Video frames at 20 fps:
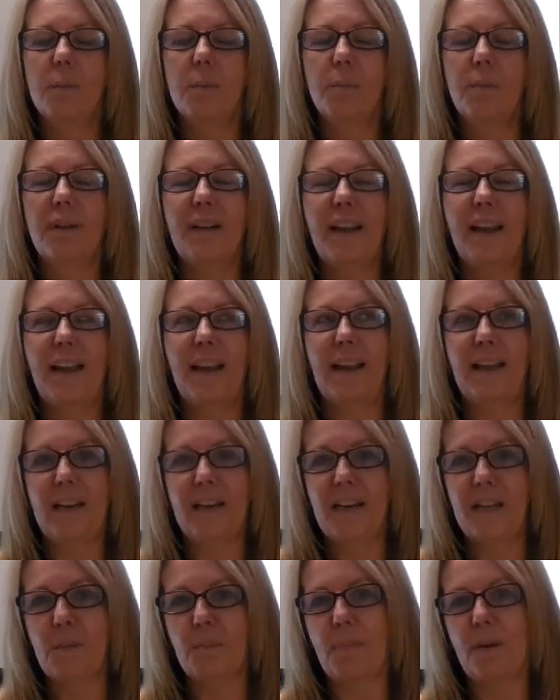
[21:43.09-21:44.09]
But
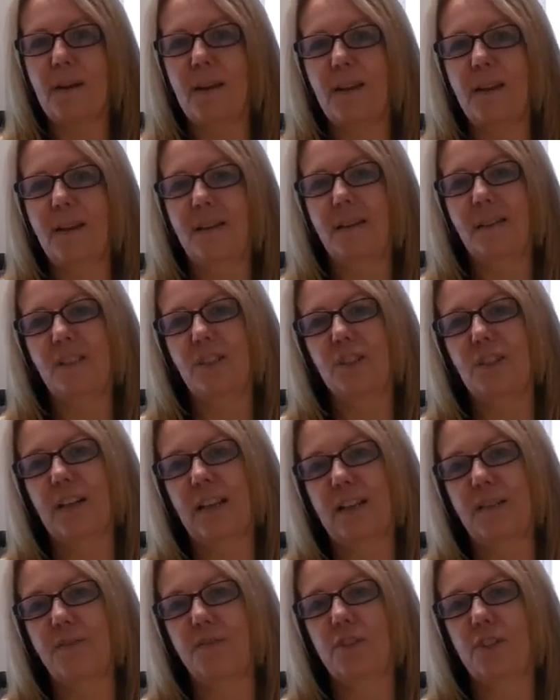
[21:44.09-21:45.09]
any major
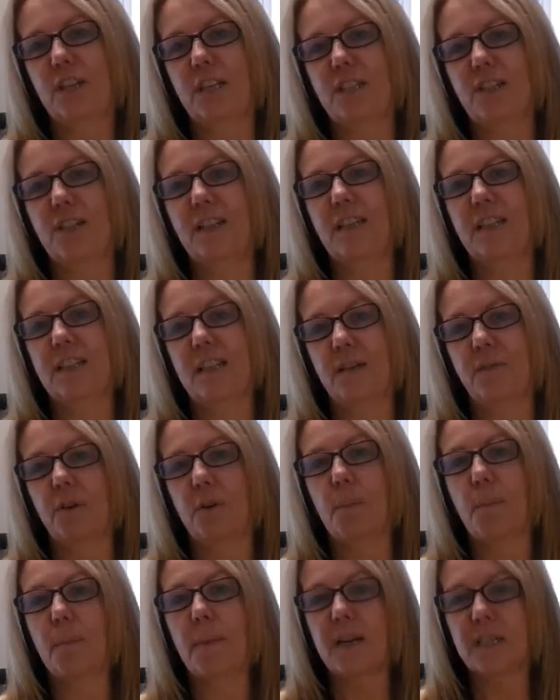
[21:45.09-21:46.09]
life-changing endeavor
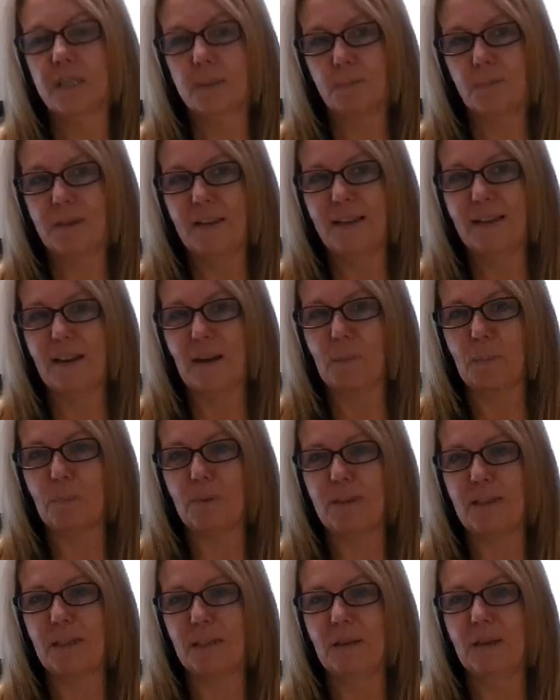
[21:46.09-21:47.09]
must be
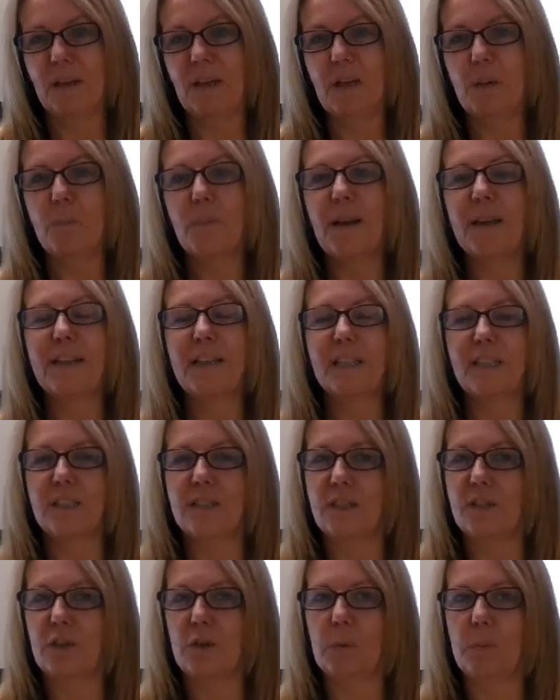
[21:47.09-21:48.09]
accompanied by
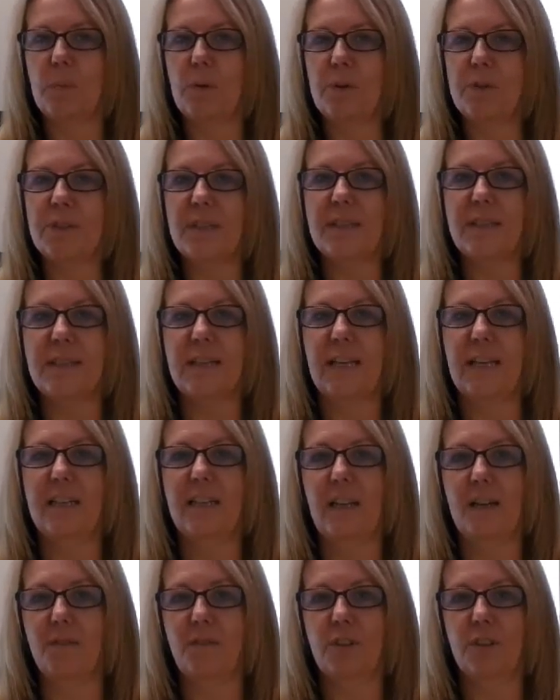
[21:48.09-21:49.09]
considerable sustained
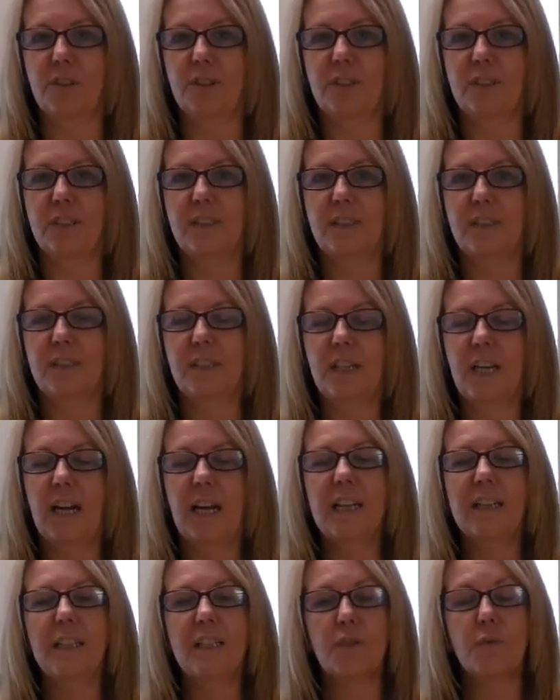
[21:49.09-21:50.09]
effort,
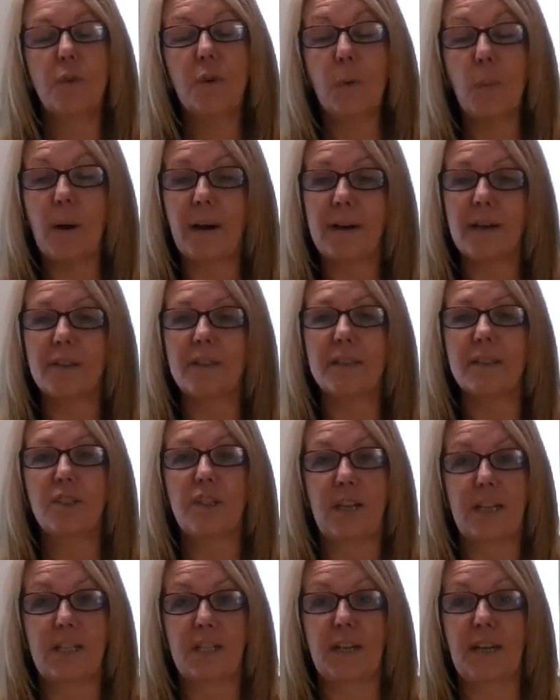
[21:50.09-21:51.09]
and this requires
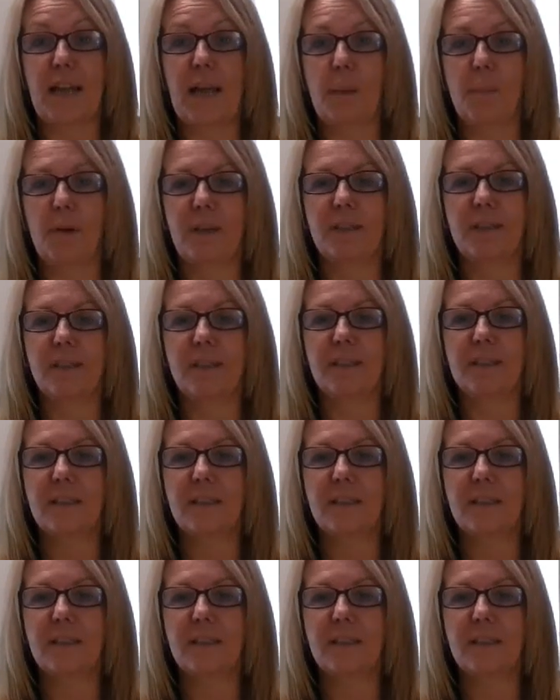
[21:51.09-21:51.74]
changing habits.